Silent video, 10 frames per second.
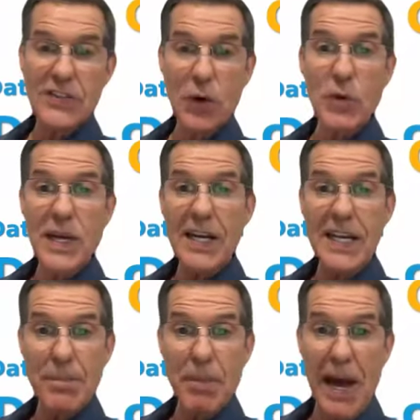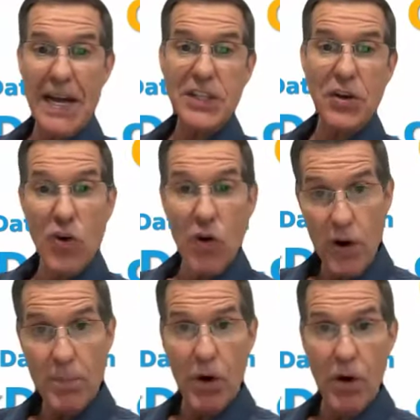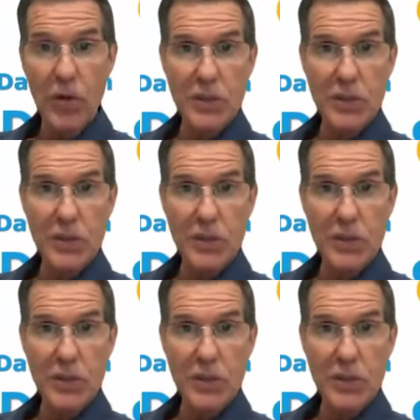so we got to get back to normal,